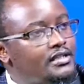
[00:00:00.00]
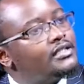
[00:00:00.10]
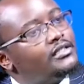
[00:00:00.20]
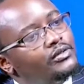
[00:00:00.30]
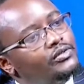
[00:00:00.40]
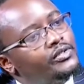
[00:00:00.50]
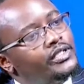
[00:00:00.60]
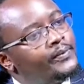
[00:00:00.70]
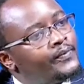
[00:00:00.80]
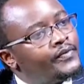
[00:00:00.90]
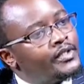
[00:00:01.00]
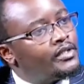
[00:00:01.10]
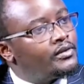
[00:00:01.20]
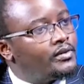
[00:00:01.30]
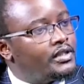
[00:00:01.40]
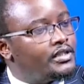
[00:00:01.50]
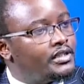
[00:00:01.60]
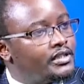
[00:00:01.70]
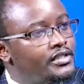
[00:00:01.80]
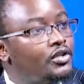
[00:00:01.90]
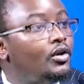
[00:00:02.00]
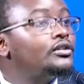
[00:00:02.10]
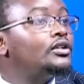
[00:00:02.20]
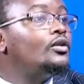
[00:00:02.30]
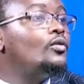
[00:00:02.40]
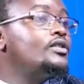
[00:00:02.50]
like that, they go to the children's court,